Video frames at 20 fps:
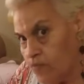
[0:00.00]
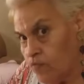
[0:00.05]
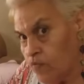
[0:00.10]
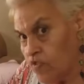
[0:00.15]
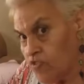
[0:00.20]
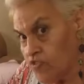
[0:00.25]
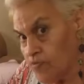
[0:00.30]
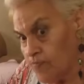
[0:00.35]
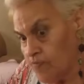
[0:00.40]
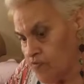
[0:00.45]

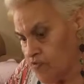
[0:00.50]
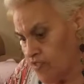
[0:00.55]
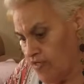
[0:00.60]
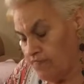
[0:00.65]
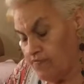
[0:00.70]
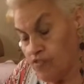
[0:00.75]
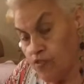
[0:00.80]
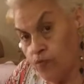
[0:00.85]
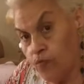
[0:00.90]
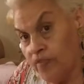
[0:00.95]
we're supposed to
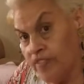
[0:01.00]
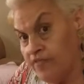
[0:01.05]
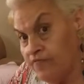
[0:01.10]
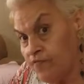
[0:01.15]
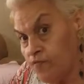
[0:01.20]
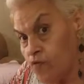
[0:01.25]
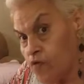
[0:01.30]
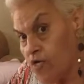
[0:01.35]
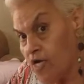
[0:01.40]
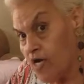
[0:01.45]
have a
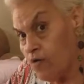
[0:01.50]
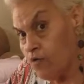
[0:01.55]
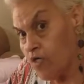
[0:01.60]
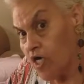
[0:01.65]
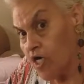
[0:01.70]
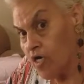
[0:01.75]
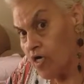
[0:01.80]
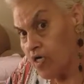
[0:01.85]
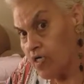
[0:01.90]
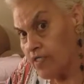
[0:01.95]
24-hour
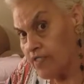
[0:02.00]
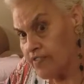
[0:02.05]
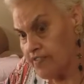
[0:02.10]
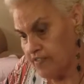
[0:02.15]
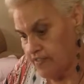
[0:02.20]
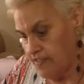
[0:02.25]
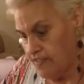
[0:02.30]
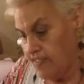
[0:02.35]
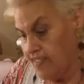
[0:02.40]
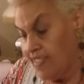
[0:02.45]
guard
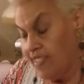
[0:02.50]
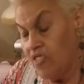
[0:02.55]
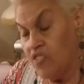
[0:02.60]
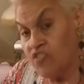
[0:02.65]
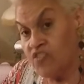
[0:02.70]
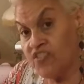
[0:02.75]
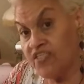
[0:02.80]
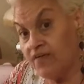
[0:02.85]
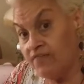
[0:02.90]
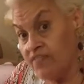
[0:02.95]

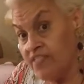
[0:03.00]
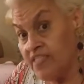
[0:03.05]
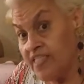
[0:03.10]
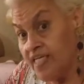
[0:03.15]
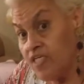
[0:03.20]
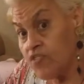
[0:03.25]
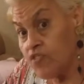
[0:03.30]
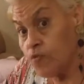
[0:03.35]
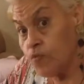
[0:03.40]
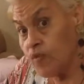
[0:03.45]
7
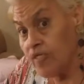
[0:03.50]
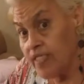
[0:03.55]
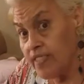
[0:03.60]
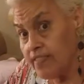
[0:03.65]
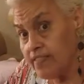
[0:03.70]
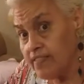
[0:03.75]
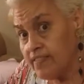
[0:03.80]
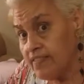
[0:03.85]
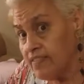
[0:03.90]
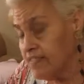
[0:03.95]
days a
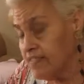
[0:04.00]
week.